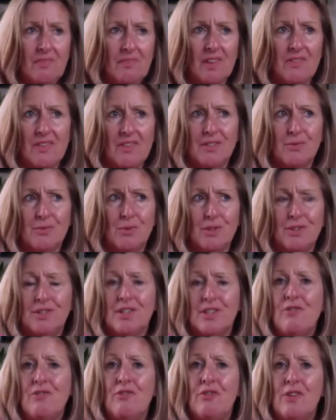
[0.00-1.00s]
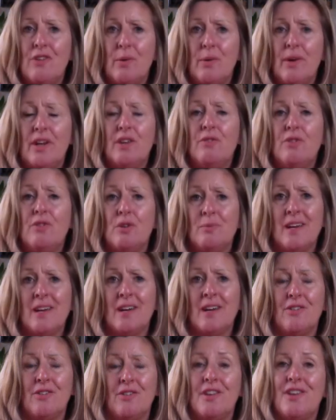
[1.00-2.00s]
That words can flow out of your
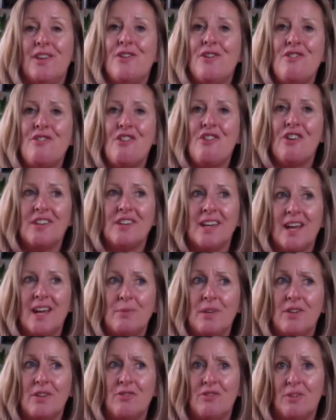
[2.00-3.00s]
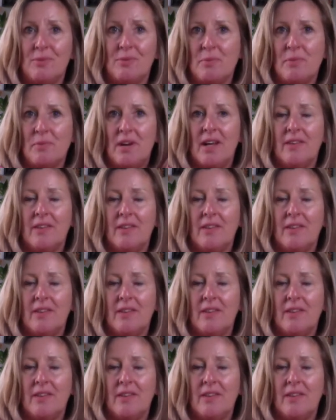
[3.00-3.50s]
mouth that are not coming from the mind.